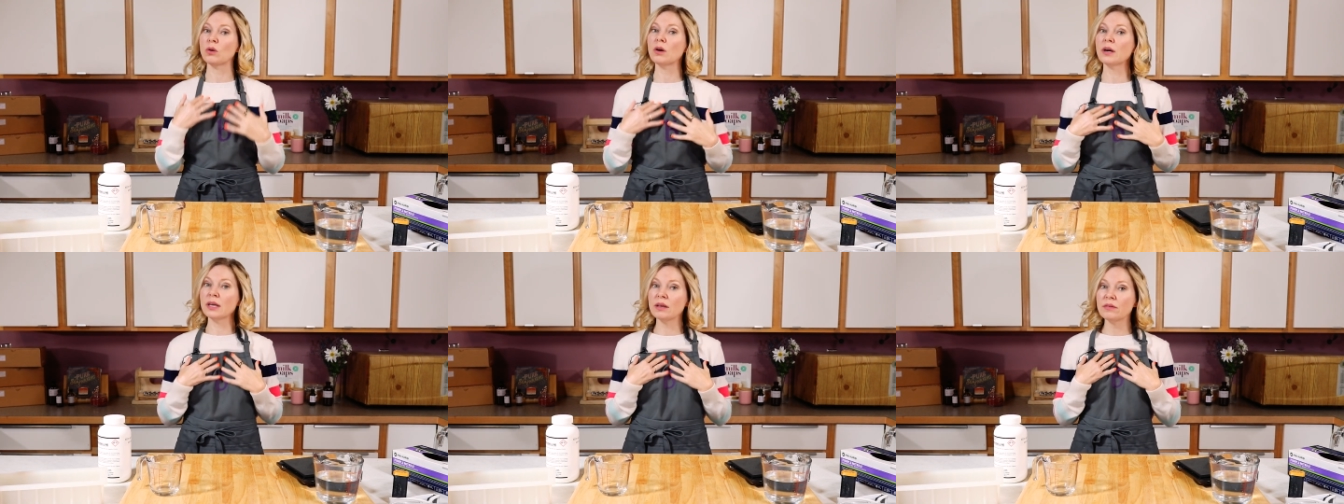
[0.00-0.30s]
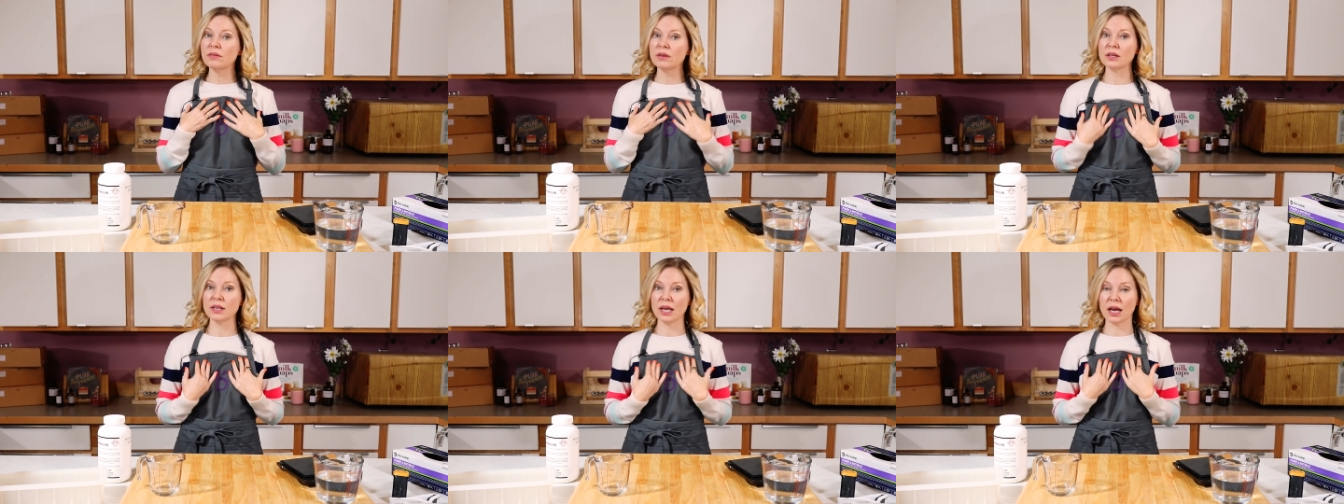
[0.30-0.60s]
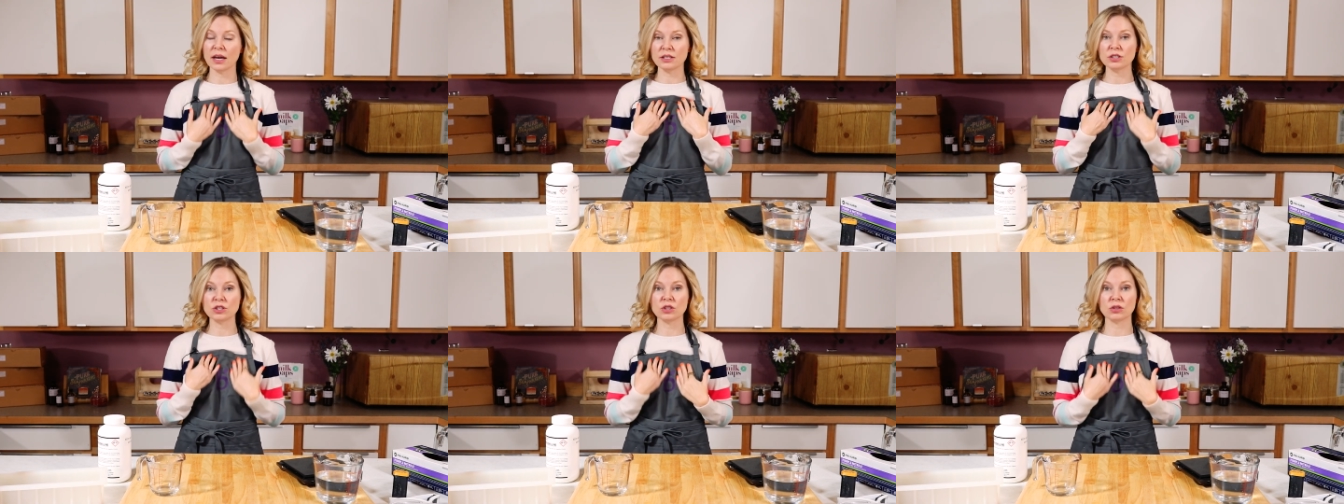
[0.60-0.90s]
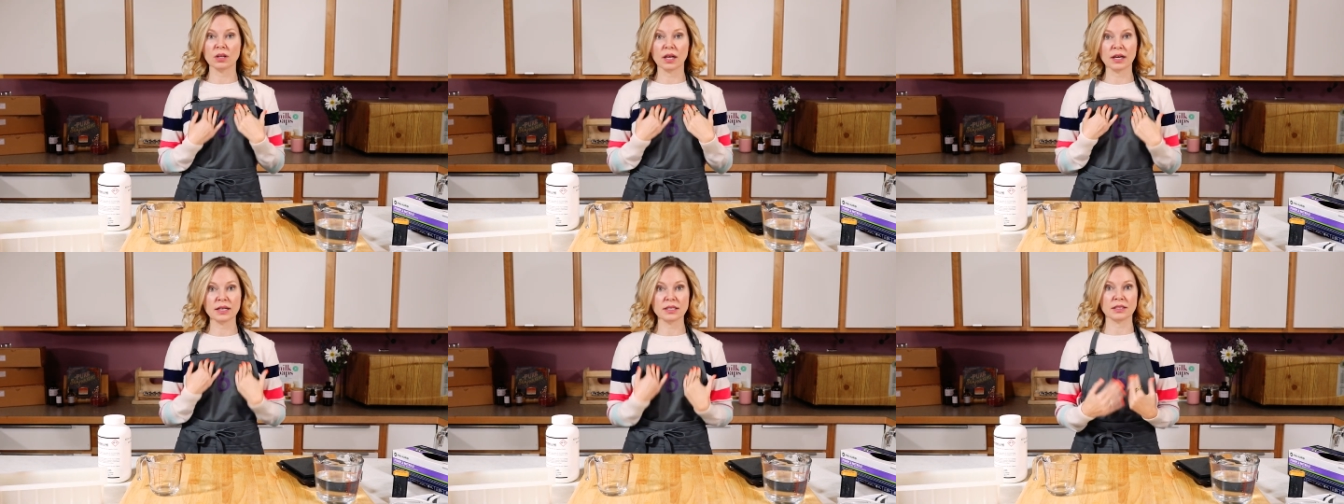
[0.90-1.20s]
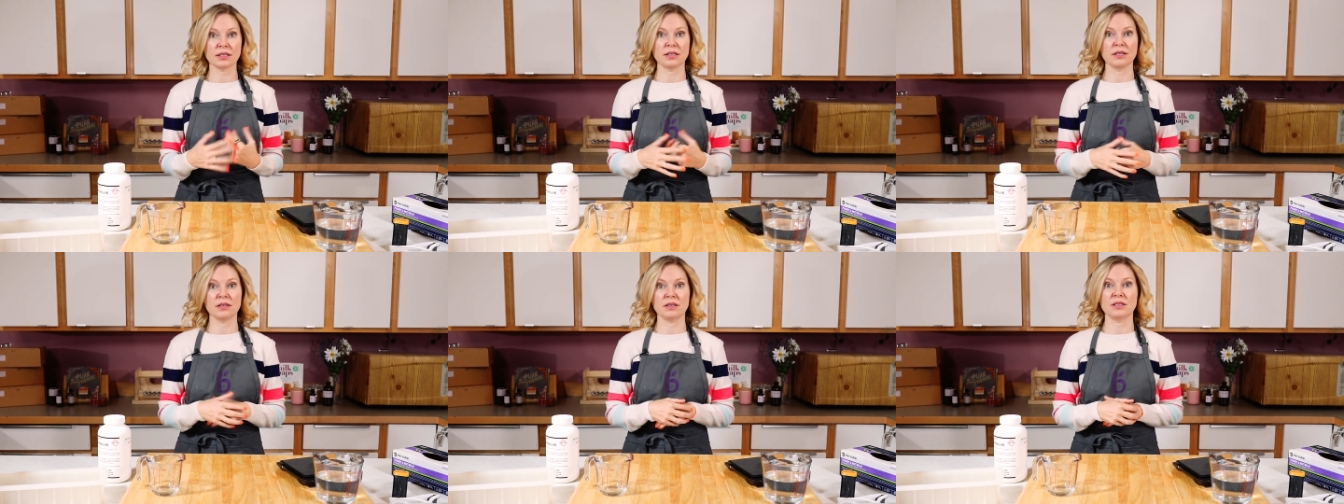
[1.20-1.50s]
or even get into your
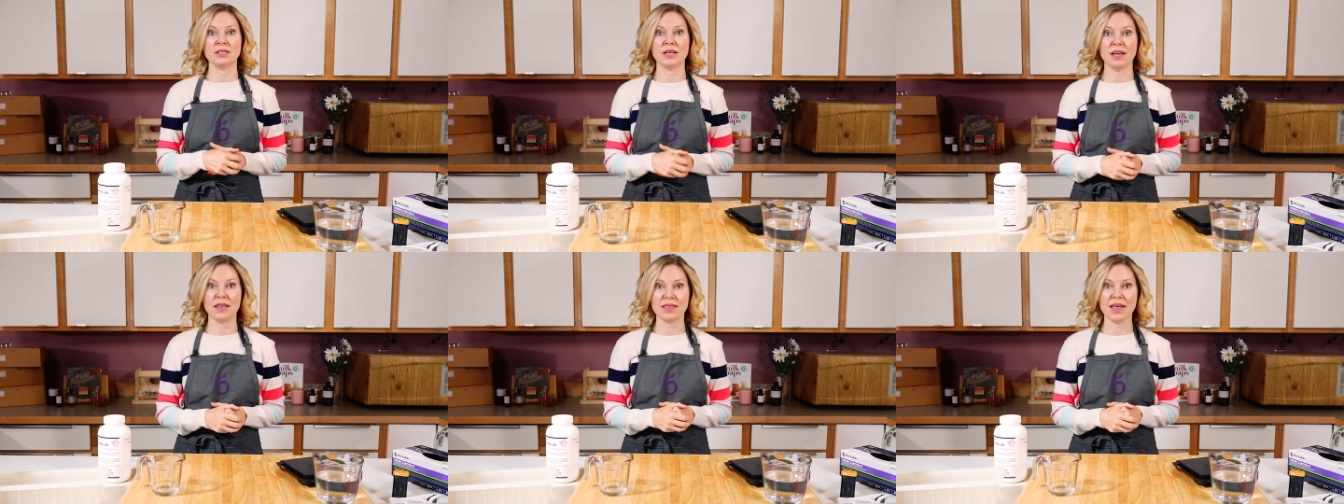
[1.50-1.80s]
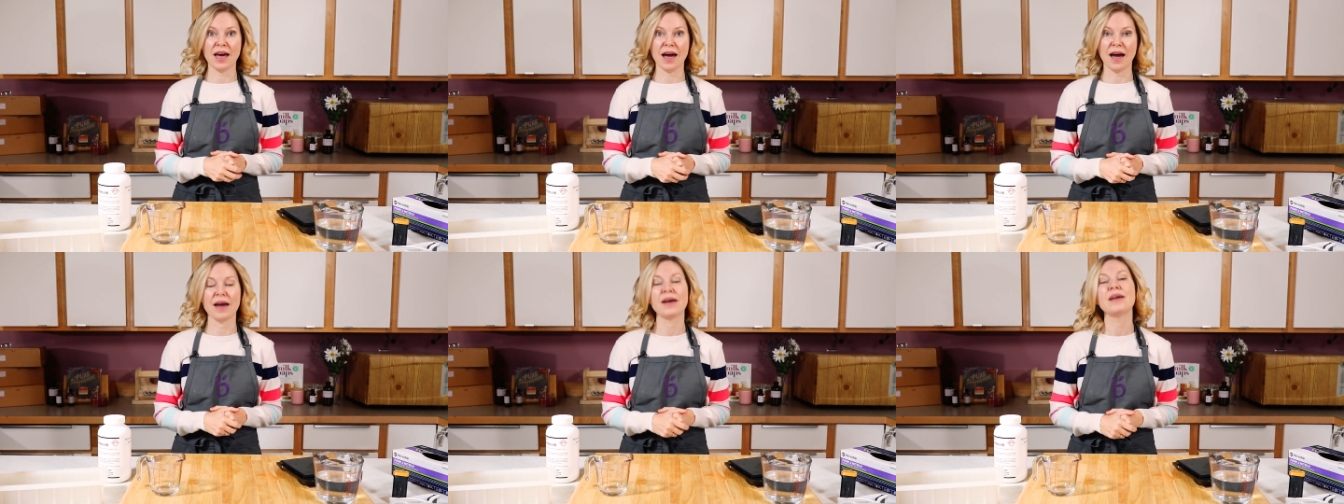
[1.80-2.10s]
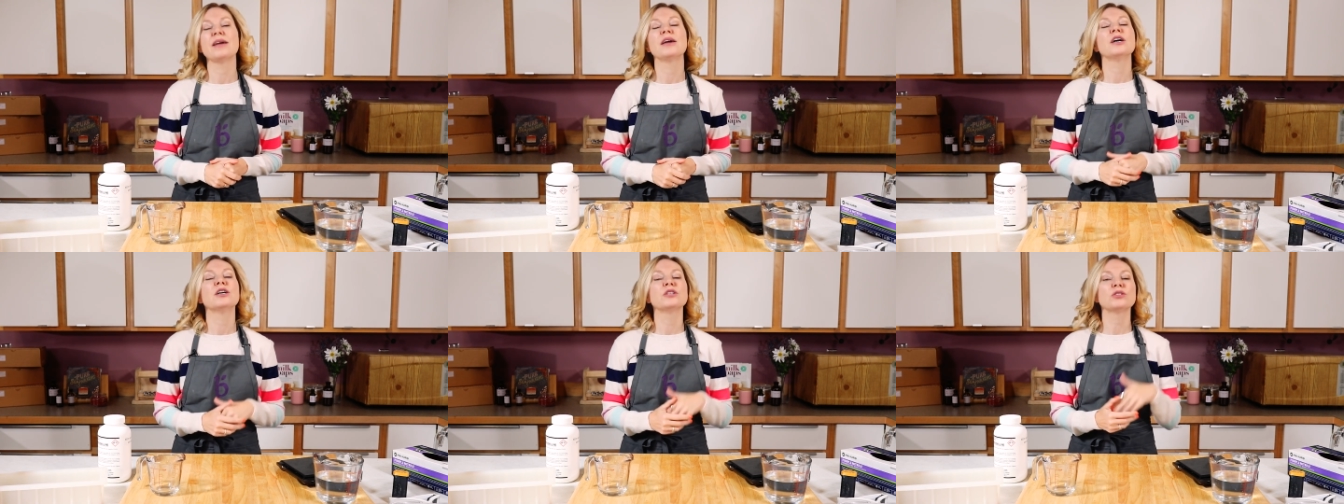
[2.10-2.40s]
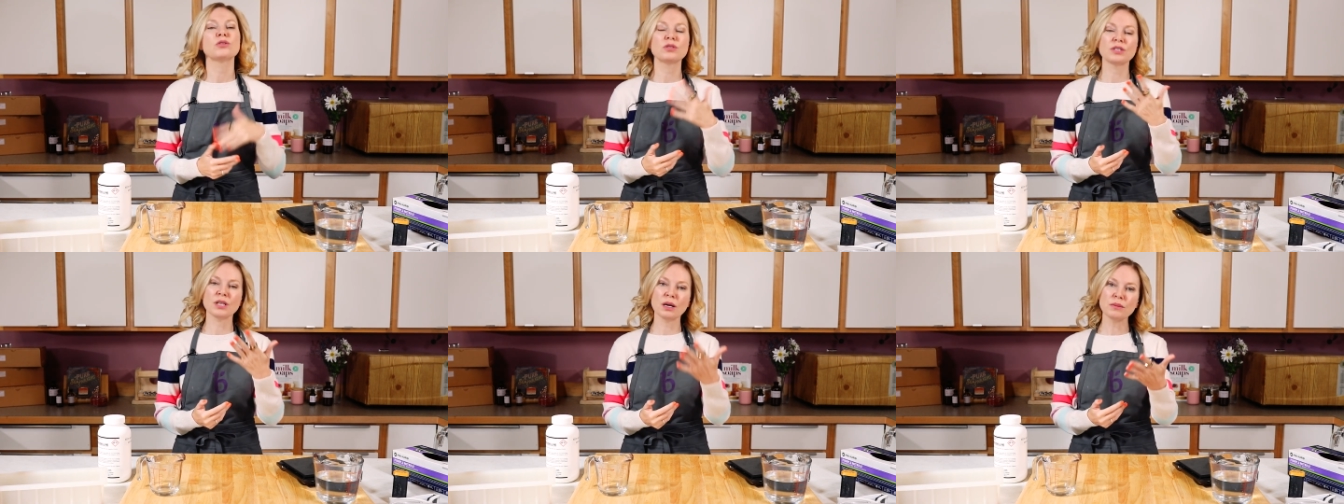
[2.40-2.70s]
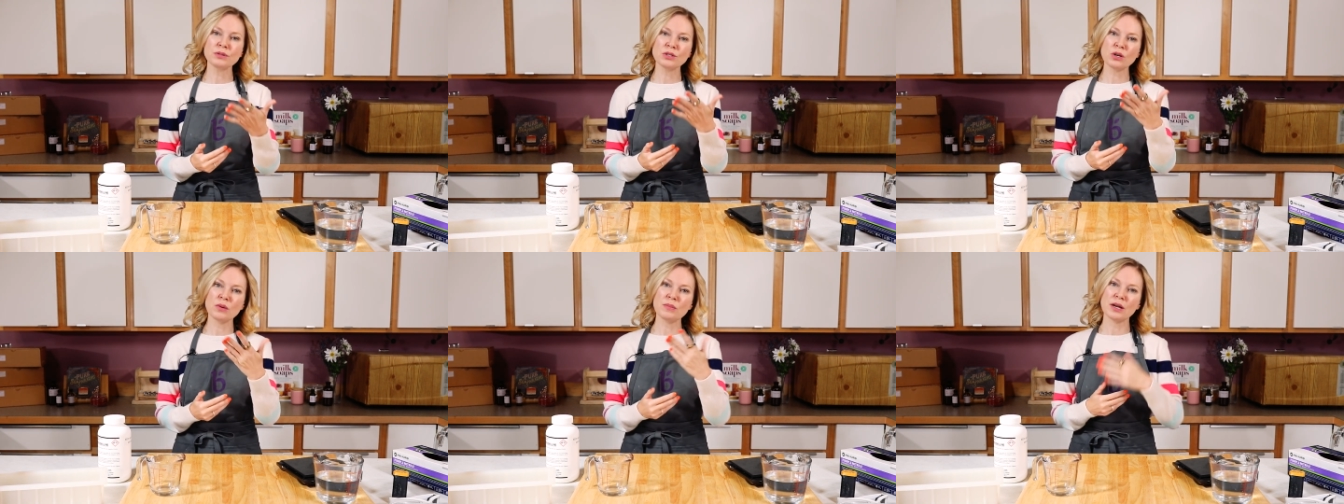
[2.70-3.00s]
lungs and irritate that. So
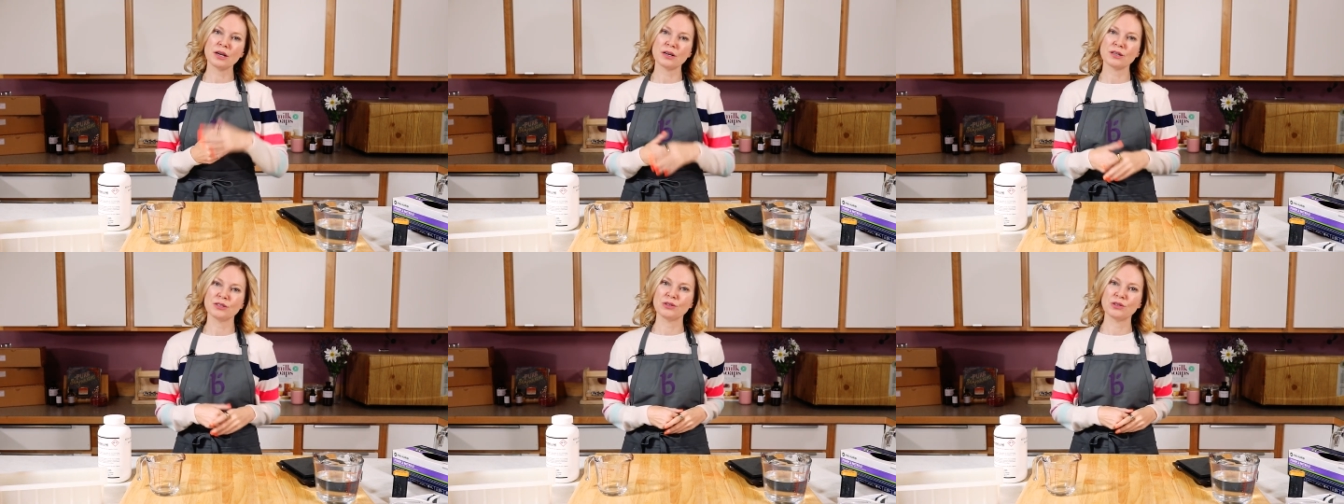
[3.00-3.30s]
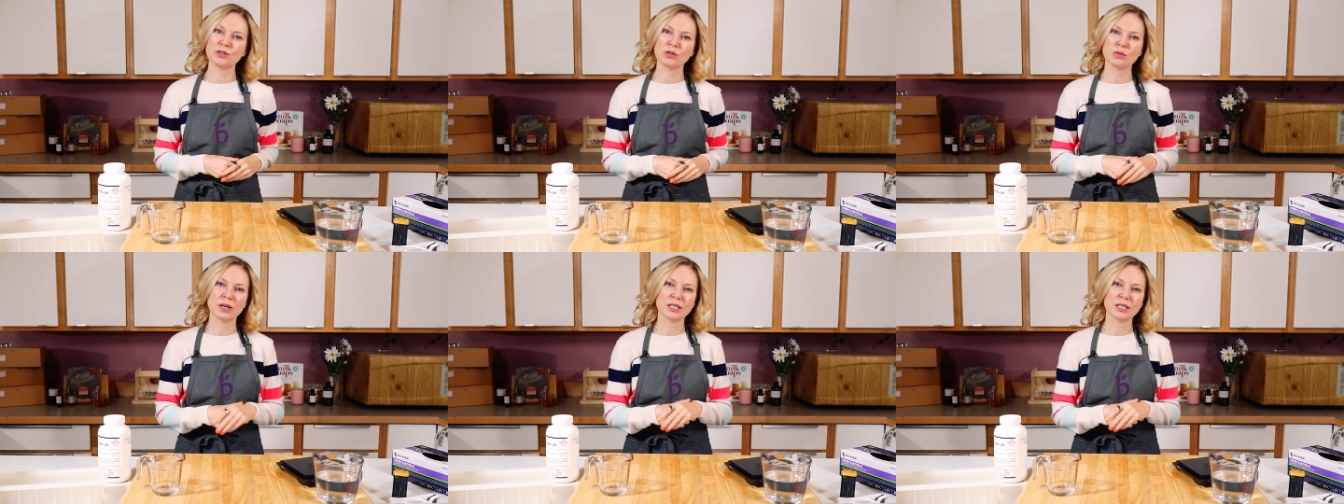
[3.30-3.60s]
some soap makers use a